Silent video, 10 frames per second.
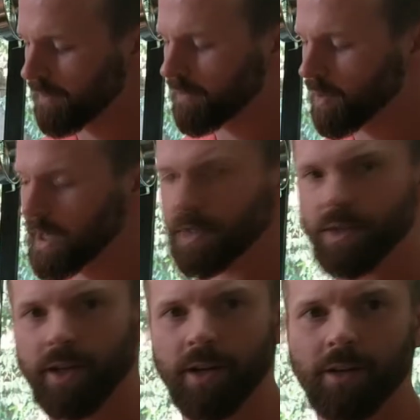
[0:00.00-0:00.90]
of greens
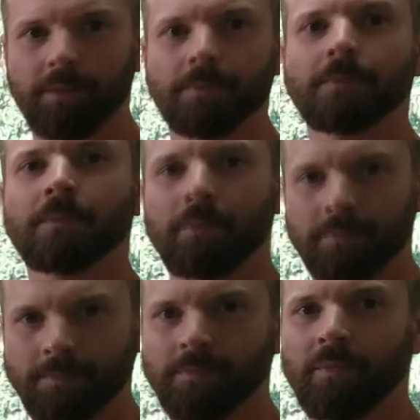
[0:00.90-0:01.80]
here.
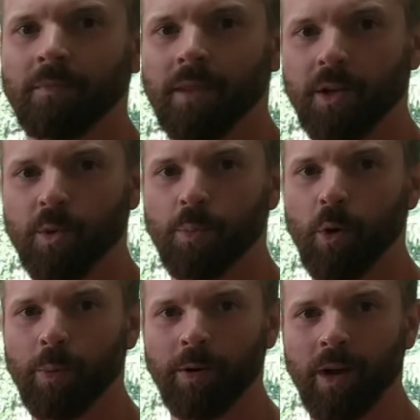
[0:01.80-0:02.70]
Get you
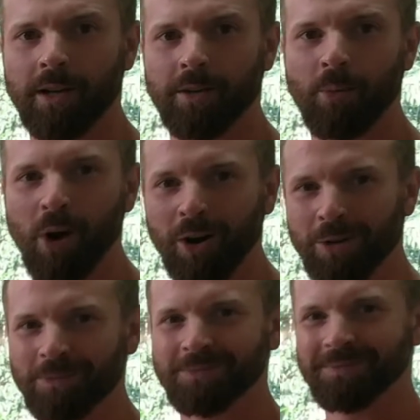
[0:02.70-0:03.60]
pooping right
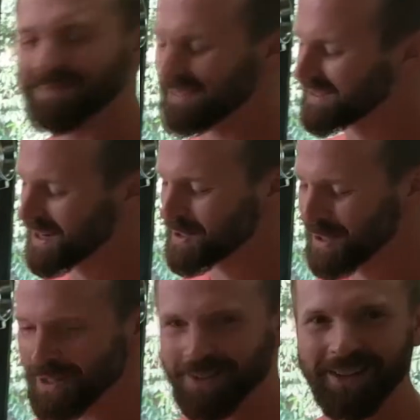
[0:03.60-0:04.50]
tomorrow. Tastes
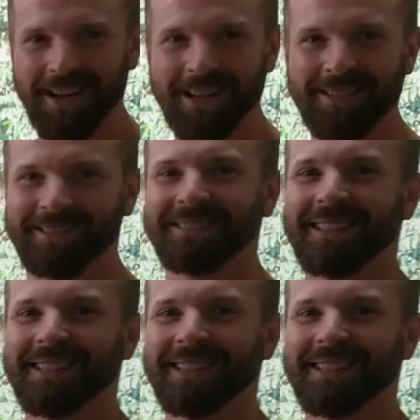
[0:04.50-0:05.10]
good tonight.